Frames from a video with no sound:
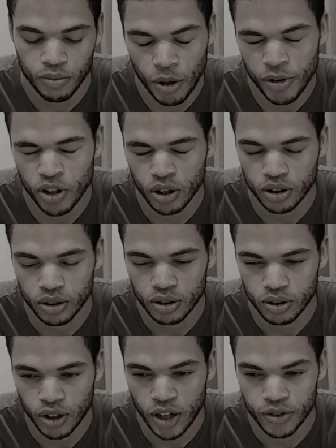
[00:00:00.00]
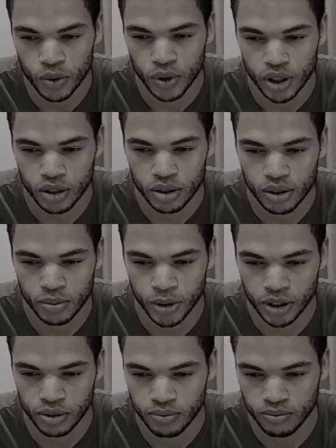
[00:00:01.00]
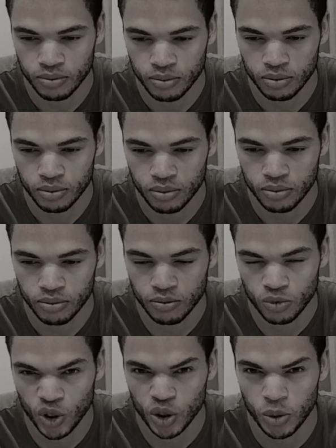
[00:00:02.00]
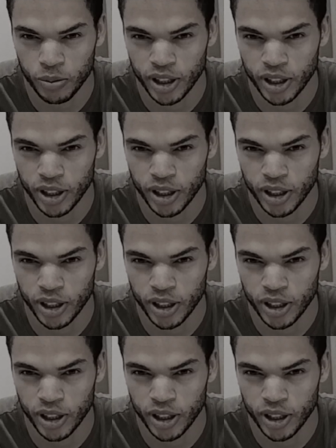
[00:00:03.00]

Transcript: Maybe not everywhere, but to some